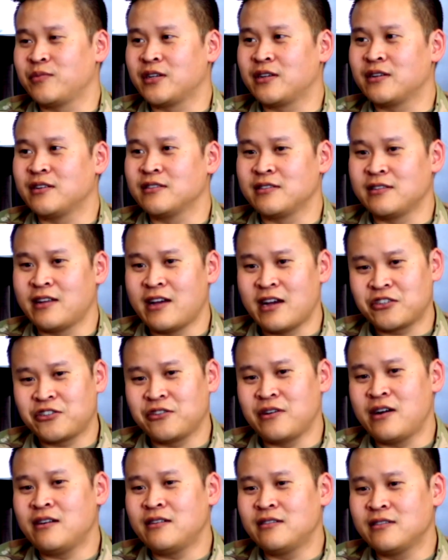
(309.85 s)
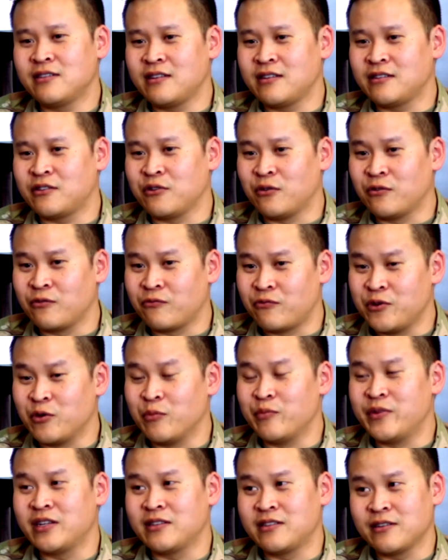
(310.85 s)
because in actuality, the
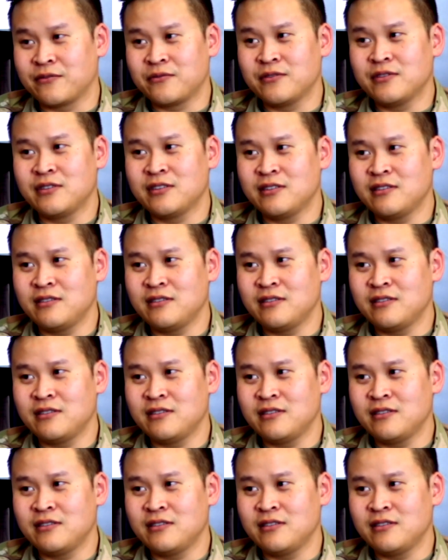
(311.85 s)
real big difference